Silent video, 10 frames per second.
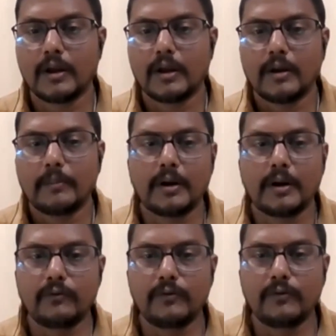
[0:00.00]
But
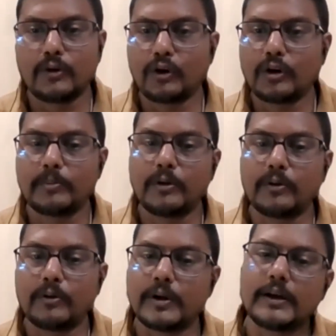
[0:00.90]
if we talk
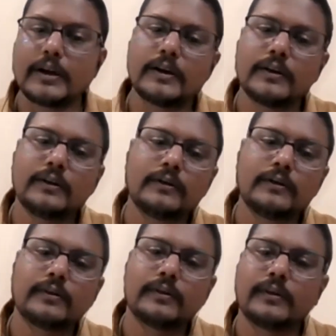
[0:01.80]
about datas,
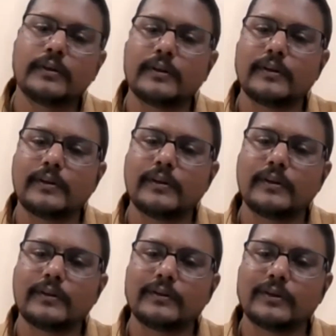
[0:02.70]

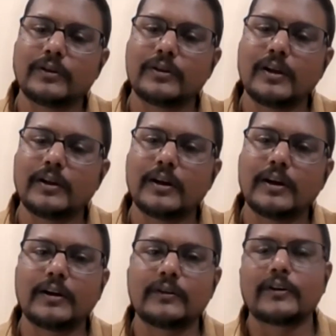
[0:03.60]
so the
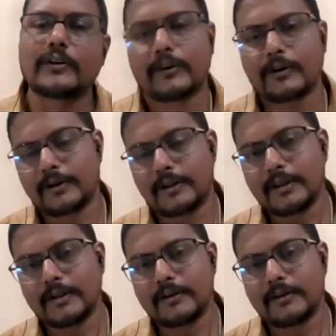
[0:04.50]
datas are not
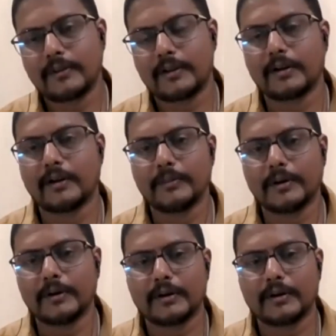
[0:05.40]
there with the government.